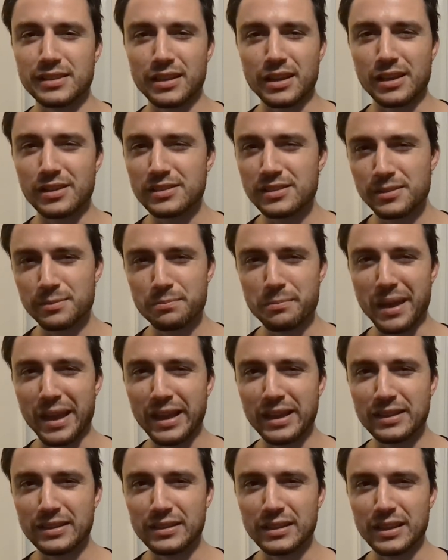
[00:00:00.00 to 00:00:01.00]
Like us
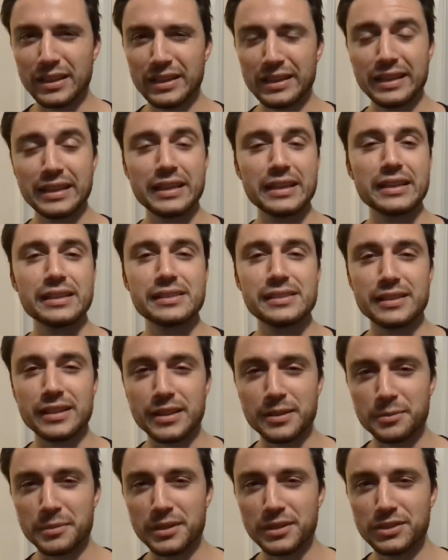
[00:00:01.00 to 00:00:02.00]
made in his
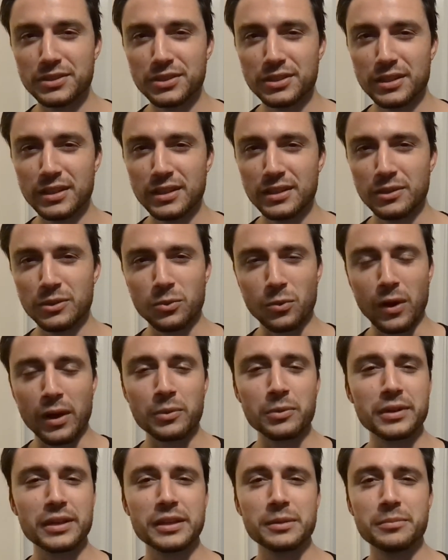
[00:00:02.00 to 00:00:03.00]
image, why
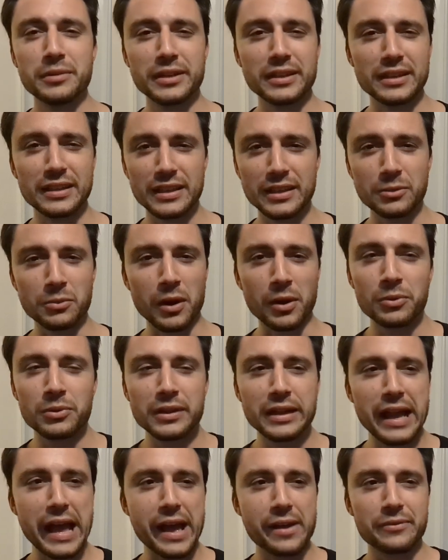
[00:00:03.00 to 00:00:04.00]
would he be a he? Why would
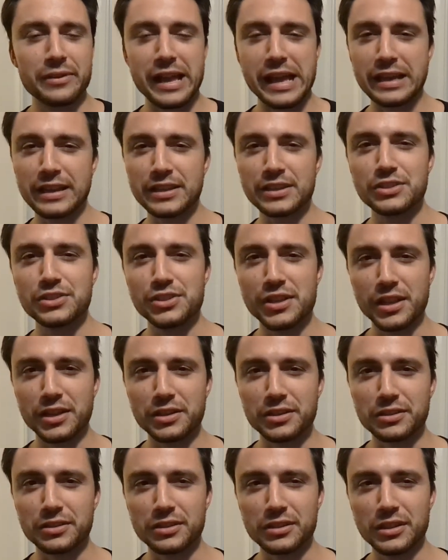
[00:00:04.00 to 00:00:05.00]
he have any
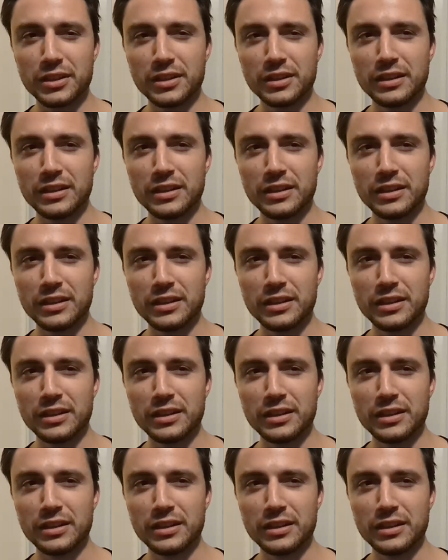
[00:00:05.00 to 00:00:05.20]
gender?